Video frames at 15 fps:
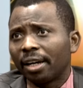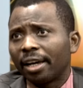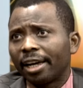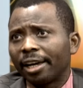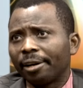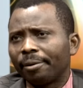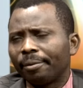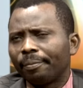
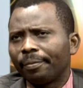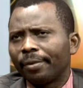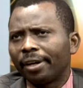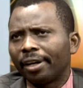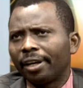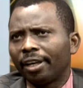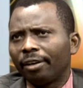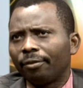Uh,
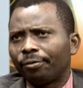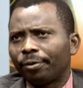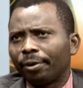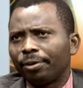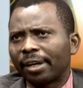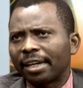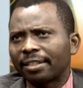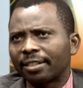For,
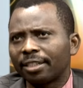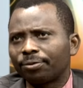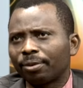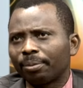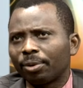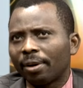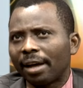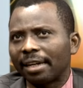you can sit
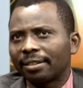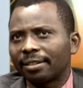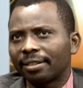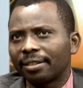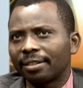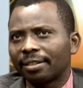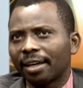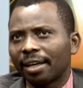from your high
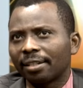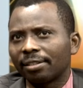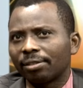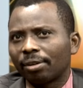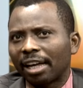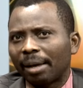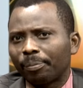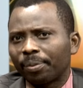seats and
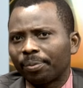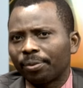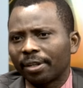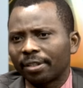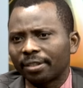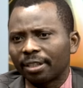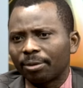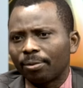look at people
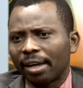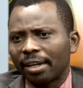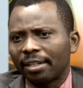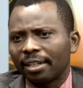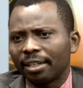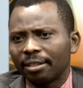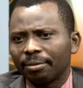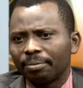and say, why are
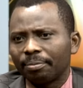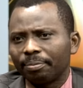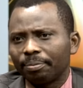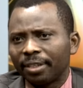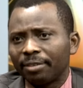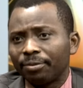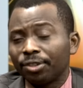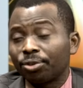they
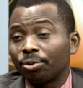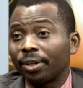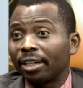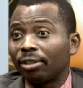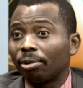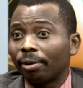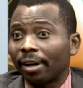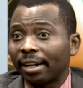behaving so
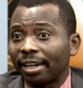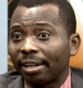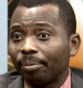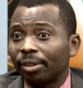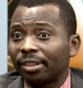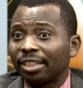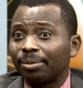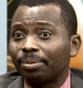ignorantly?
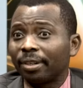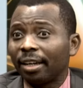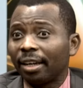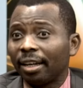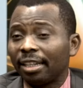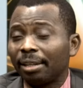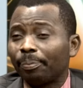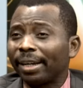But it's,
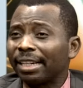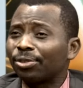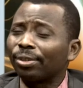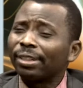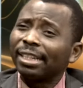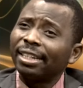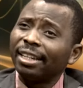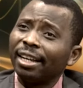it depends
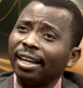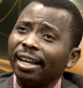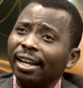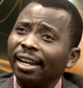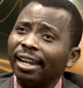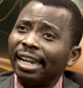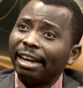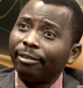on the
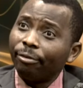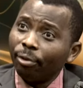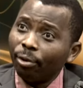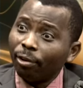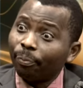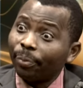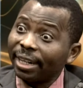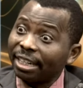level
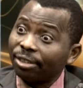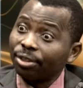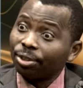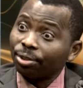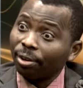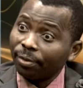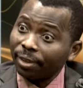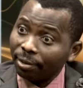of
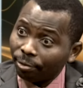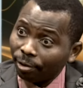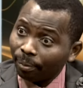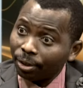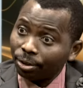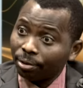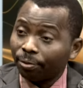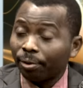penetration of the
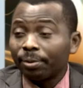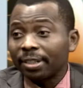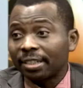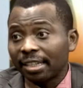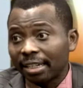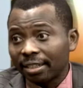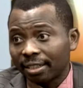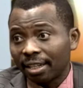information. For
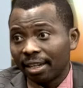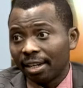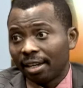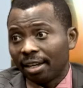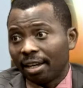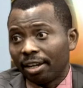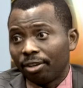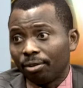instance,
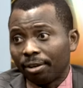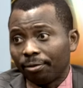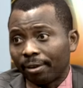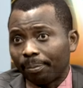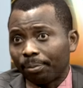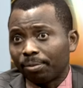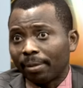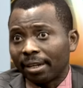you know, if
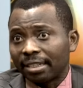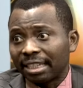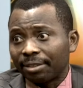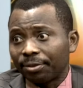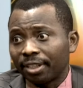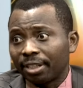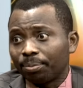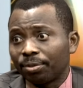I put
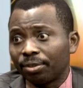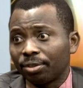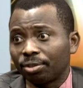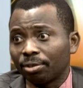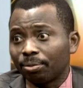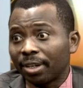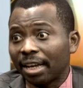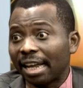myself in a
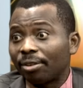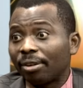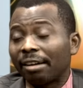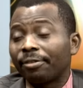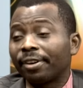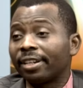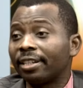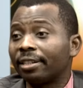position where I don't
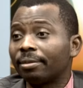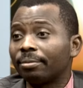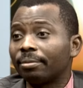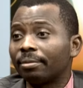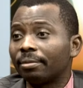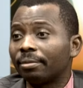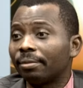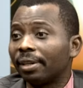have any
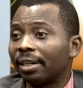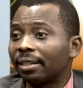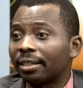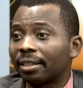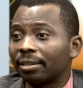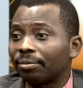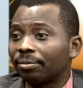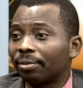
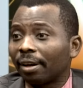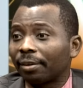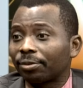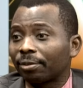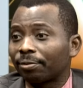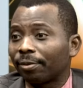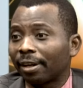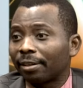relative who have
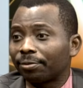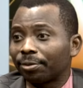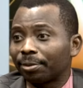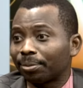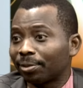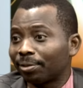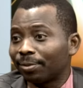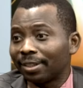suffered
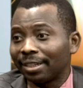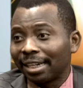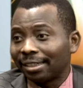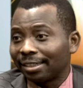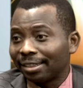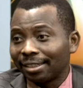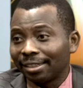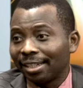from COVID
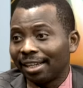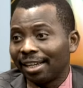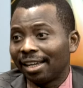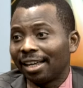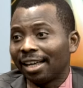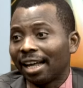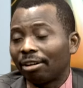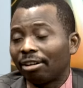nineteen, I
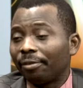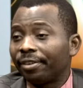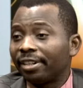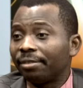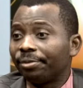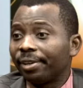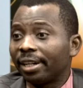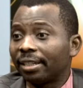don't have
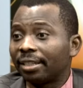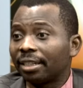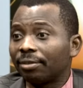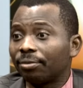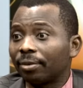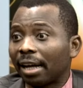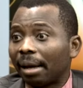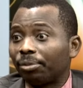any
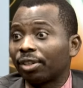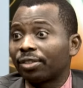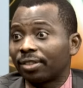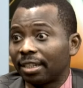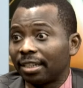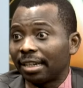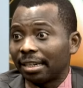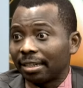relative. I'm just
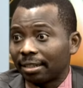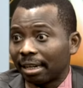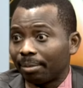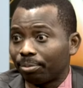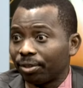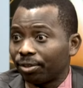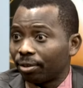seeing an example.